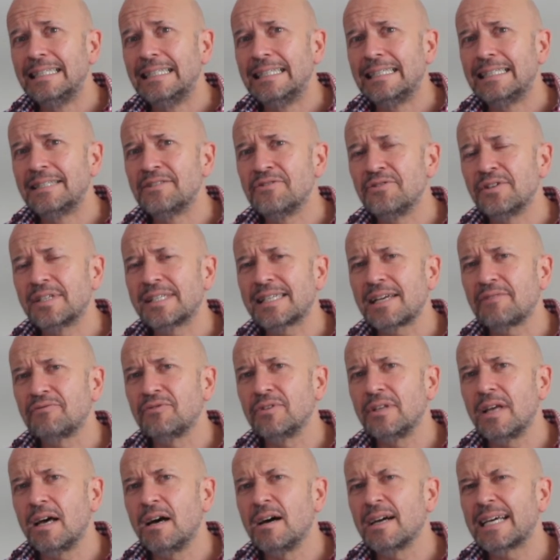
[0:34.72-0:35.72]
And there are
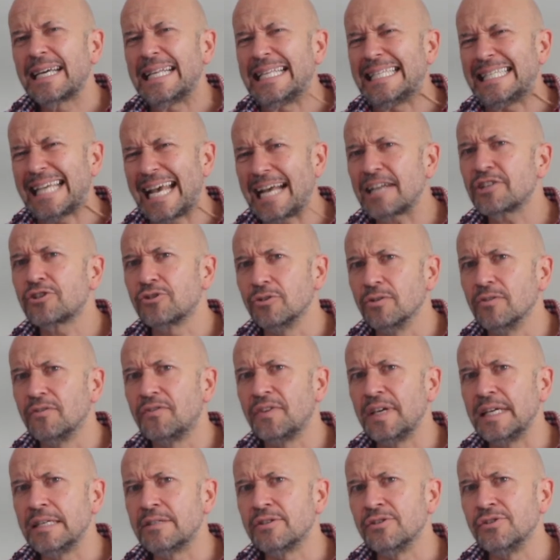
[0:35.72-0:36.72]
several architectural
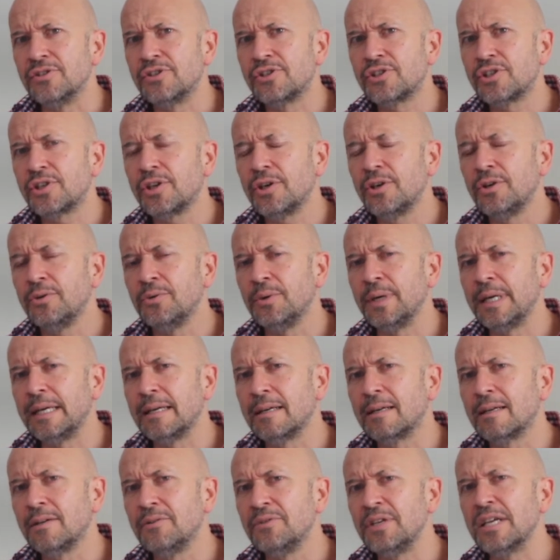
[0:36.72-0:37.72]
features too,
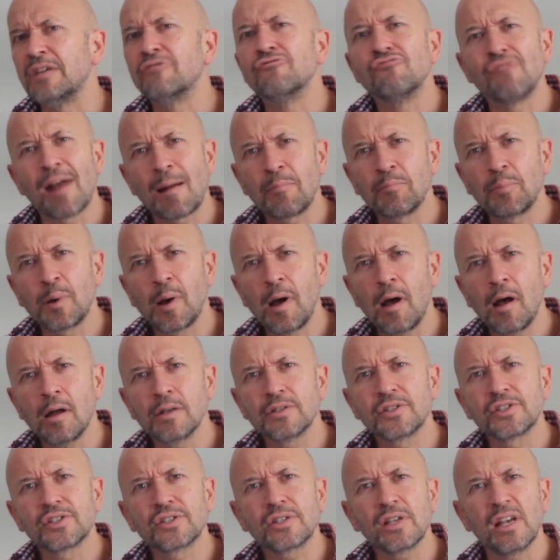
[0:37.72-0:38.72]
including
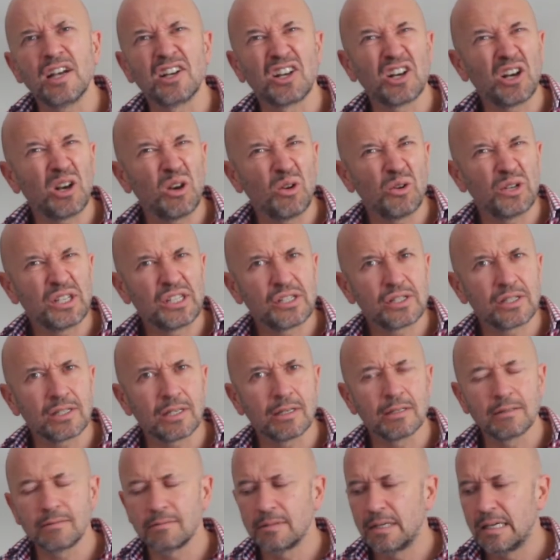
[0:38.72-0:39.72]
ramparts, a
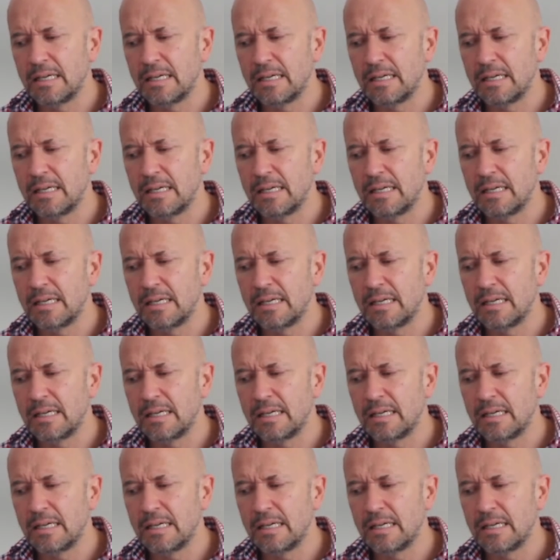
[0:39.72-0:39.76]
cloister,